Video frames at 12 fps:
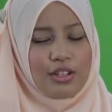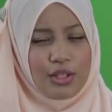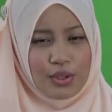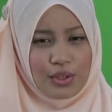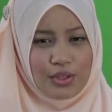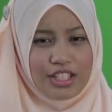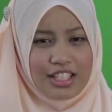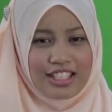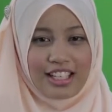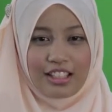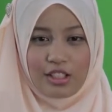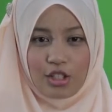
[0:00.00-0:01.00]
Due to this
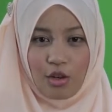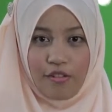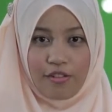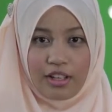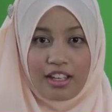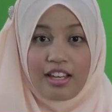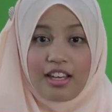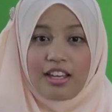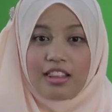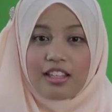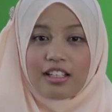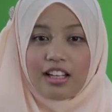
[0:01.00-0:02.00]
catastrophe,
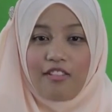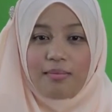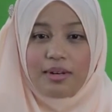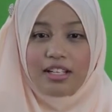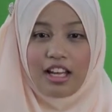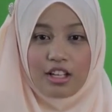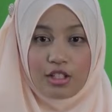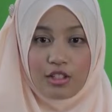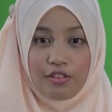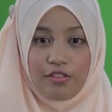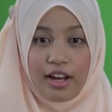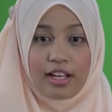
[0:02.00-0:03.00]
the government has
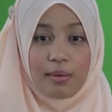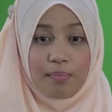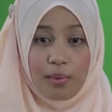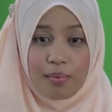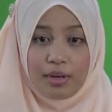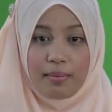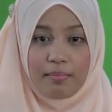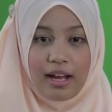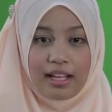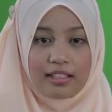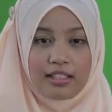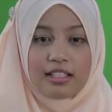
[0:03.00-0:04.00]
to find appropriate
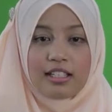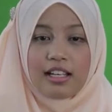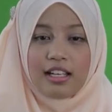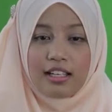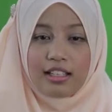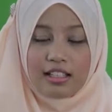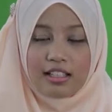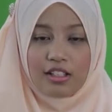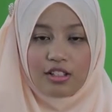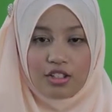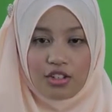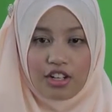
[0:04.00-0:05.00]
methods in the
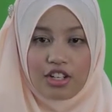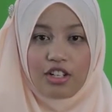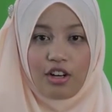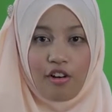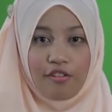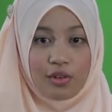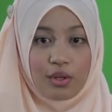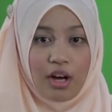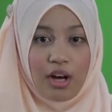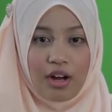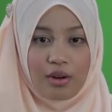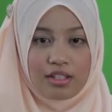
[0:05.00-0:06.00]
construction of new
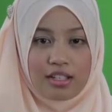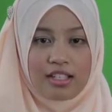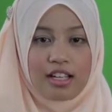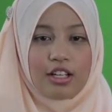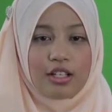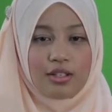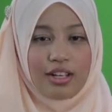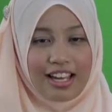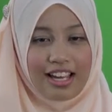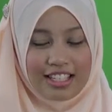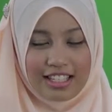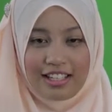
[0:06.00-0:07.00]
houses to
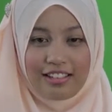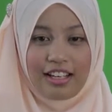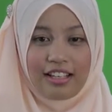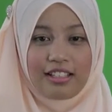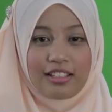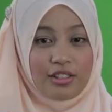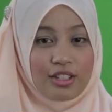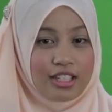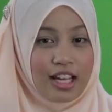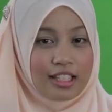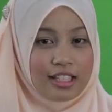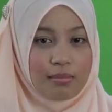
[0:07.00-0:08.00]
accelerate the
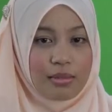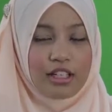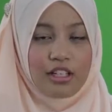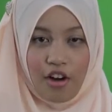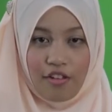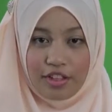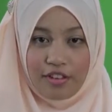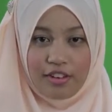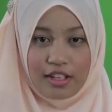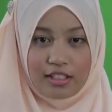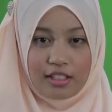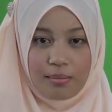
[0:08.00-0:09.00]
resettlement of the
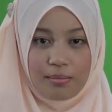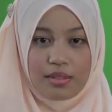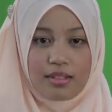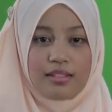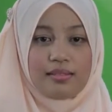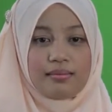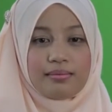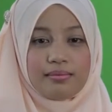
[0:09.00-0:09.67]
victims.